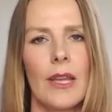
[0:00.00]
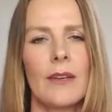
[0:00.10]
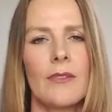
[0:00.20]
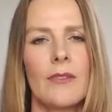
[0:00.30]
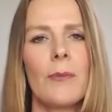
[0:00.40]

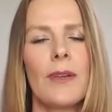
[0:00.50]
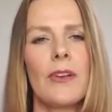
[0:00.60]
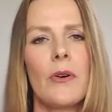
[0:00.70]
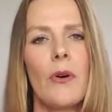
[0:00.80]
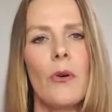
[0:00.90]

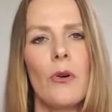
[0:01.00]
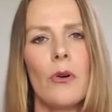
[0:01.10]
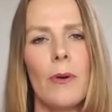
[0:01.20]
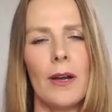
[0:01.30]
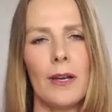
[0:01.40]
Informing your
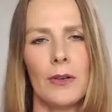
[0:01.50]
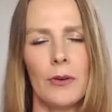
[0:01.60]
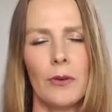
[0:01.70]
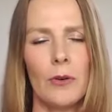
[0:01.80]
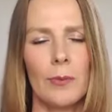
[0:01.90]
whole body, your
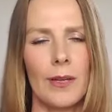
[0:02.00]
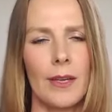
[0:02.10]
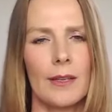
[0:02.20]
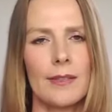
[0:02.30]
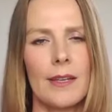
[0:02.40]
whole
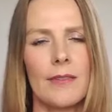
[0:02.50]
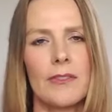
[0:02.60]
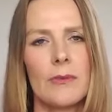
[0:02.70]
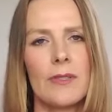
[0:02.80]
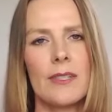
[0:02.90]
being, safe
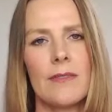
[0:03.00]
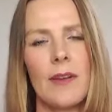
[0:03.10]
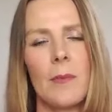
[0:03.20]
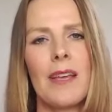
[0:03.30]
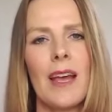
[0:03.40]
to receive
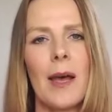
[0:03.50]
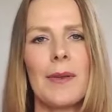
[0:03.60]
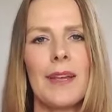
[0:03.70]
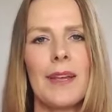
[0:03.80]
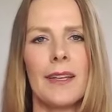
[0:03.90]
now,
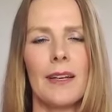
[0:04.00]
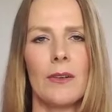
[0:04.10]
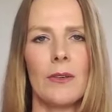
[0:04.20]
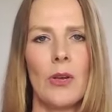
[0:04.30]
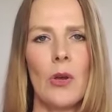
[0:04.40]
becoming it
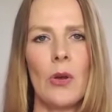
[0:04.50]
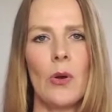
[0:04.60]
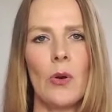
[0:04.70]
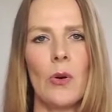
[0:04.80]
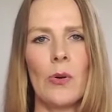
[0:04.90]
now.
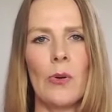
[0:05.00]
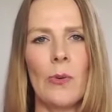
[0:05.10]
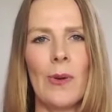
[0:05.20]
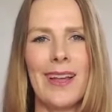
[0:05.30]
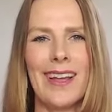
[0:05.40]

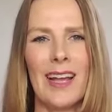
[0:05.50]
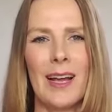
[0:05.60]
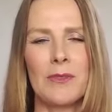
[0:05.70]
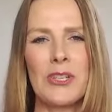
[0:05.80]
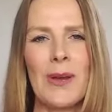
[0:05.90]
Waking
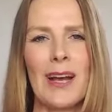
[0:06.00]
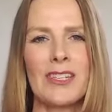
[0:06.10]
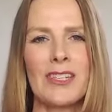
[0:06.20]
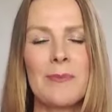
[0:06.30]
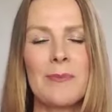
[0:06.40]
up, so you
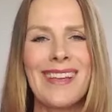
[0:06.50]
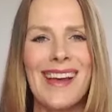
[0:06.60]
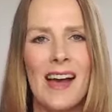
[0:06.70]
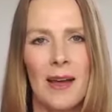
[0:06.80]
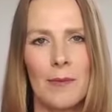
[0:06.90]
actually
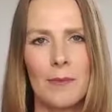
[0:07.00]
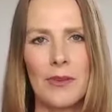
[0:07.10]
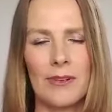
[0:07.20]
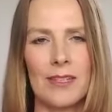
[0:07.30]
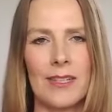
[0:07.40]
become
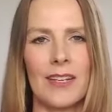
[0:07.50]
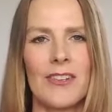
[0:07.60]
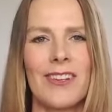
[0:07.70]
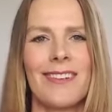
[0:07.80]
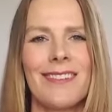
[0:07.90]
your
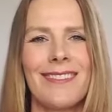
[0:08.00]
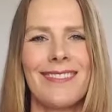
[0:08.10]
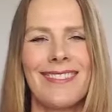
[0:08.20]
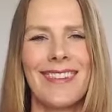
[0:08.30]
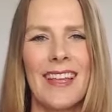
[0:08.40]
intention.
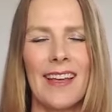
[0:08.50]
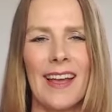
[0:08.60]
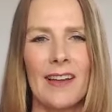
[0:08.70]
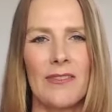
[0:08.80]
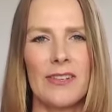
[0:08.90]

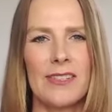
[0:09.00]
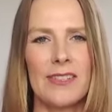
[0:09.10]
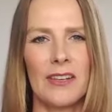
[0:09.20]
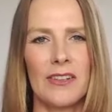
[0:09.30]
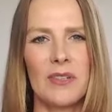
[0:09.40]
Every
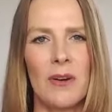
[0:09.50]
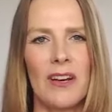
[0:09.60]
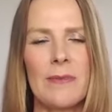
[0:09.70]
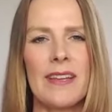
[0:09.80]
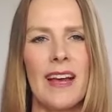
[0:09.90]
cell in your
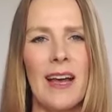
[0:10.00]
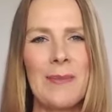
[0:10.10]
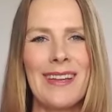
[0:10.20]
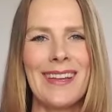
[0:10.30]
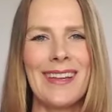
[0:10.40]
body
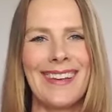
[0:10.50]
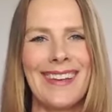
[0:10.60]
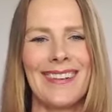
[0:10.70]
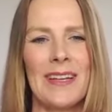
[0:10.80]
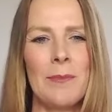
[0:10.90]
becoming it
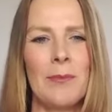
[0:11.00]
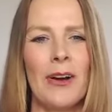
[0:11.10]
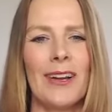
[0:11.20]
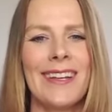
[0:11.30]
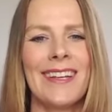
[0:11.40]
now,
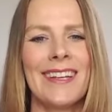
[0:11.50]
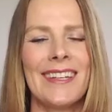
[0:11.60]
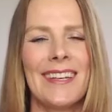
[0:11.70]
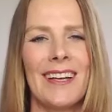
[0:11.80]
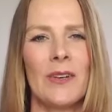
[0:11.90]
embodying
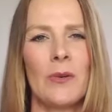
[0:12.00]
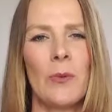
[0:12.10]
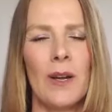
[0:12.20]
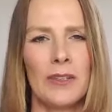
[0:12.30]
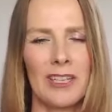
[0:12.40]
it now,
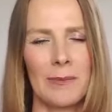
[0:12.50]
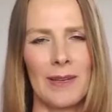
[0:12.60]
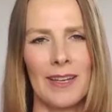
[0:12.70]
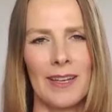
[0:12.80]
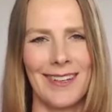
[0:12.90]

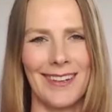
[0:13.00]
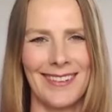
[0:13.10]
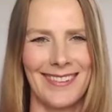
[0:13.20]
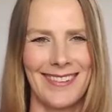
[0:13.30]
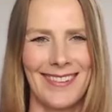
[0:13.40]
welcoming it now.